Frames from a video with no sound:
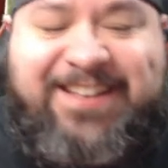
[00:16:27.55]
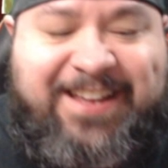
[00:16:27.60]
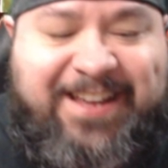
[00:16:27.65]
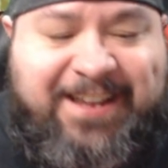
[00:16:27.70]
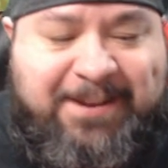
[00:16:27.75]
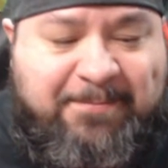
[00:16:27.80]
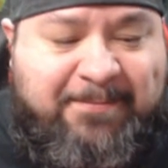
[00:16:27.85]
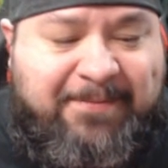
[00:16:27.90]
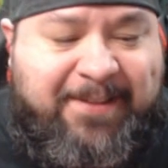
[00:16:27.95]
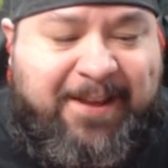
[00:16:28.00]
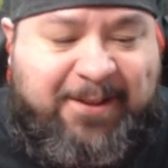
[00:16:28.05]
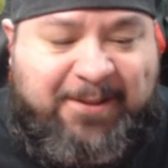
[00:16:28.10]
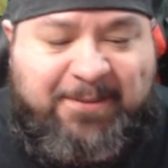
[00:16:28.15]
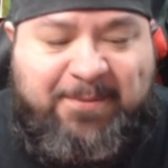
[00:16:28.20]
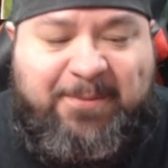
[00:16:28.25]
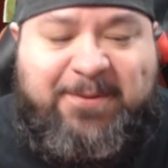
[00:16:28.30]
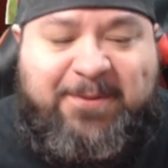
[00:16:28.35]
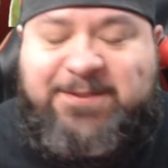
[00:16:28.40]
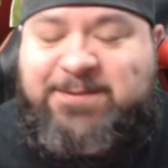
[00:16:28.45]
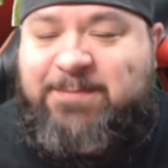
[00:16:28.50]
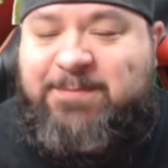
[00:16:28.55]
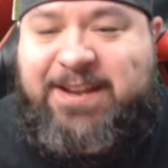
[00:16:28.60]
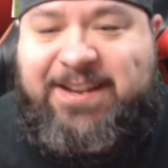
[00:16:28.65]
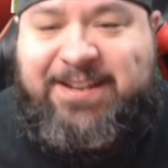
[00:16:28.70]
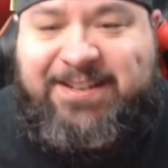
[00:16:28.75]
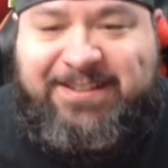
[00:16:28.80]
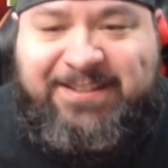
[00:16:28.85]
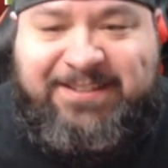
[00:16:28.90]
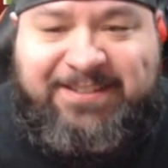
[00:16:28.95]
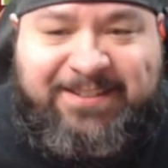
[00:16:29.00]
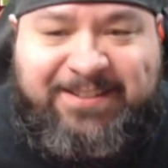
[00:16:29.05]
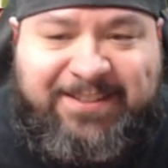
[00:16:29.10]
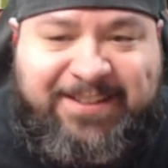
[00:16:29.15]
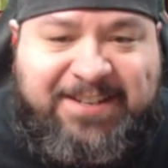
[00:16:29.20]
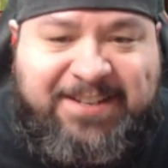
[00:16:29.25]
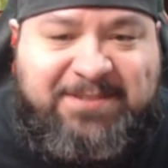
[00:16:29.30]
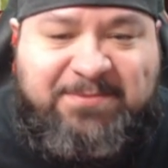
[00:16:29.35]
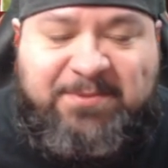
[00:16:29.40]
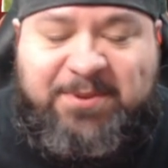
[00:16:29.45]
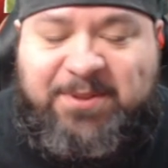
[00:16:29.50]
it almost made
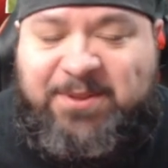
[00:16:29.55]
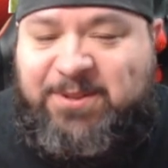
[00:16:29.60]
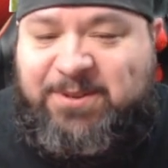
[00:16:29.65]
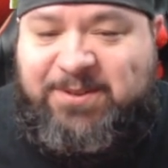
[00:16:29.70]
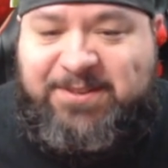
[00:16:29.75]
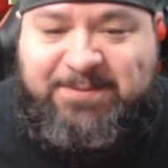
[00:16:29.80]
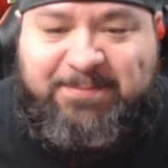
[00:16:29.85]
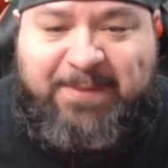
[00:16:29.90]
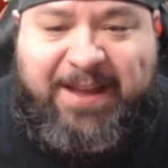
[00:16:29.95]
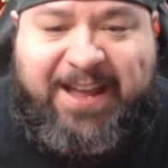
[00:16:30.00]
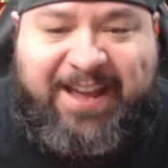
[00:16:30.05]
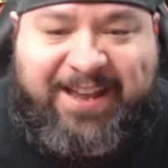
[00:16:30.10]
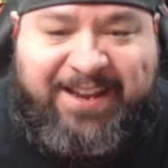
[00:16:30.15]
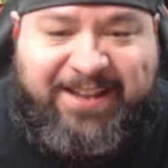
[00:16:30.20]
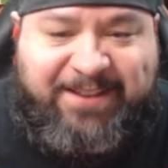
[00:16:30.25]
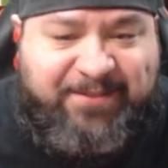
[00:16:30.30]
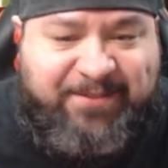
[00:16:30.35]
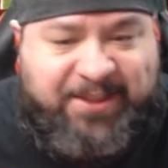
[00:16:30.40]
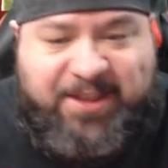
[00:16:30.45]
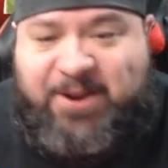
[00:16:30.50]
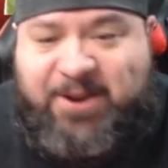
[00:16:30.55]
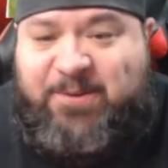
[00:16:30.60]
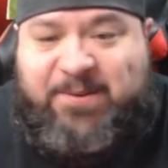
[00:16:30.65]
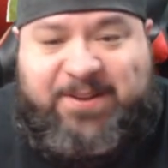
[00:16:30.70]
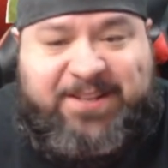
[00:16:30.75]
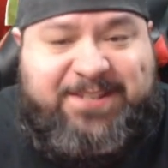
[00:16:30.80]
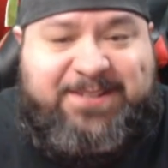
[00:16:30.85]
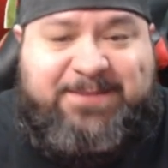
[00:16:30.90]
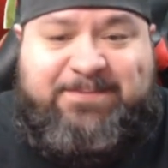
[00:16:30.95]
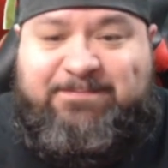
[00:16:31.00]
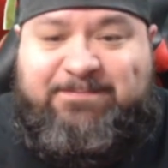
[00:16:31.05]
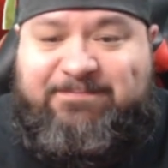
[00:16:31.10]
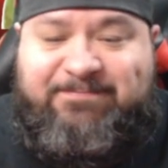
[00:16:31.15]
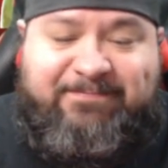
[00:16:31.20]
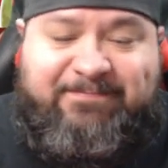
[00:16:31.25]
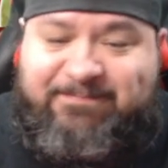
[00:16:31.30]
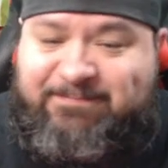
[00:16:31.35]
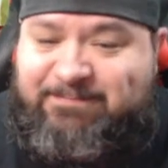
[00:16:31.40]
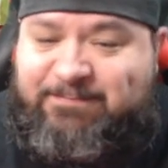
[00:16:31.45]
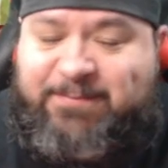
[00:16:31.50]
this one looks bad, even though it's
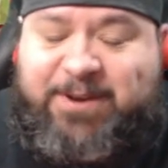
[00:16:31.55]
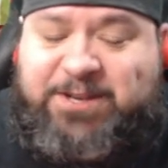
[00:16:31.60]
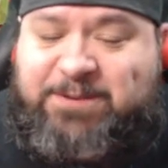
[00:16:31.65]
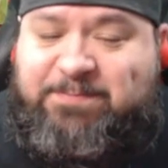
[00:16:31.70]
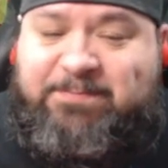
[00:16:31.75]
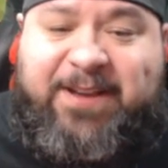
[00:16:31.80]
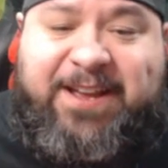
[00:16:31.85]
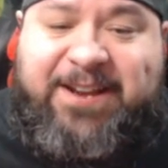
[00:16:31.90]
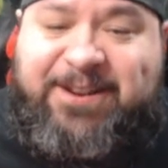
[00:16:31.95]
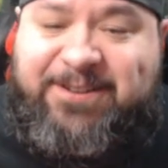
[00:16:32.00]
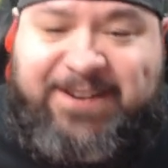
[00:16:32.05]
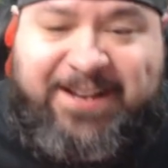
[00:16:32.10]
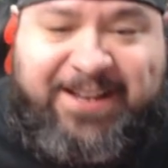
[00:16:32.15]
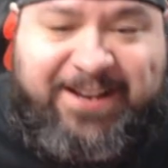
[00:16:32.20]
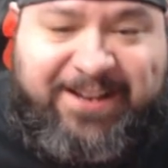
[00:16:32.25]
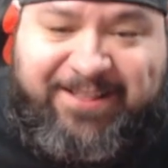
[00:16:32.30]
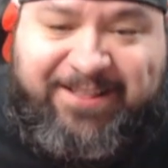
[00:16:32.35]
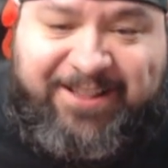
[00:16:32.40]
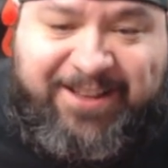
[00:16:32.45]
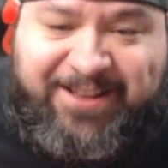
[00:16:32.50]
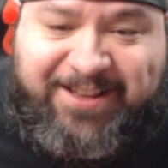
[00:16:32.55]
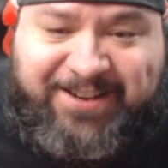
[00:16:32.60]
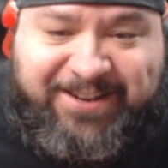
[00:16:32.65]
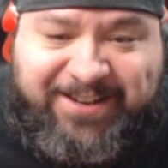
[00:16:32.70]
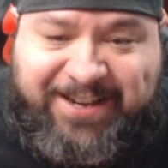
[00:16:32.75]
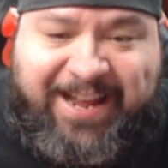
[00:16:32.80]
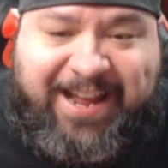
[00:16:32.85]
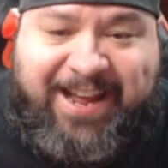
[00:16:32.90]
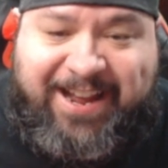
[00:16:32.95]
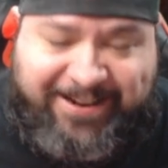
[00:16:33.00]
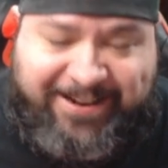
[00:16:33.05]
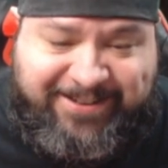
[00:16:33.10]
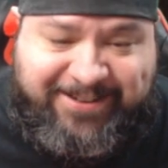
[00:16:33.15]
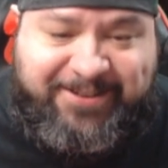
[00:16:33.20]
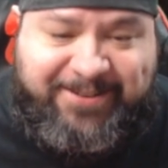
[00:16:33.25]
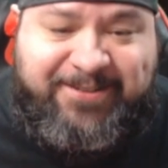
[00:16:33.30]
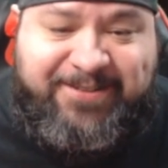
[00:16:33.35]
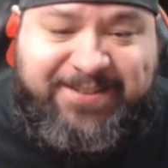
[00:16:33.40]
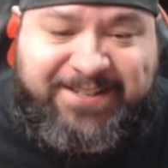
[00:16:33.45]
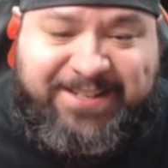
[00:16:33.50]
much better than a lot of characters.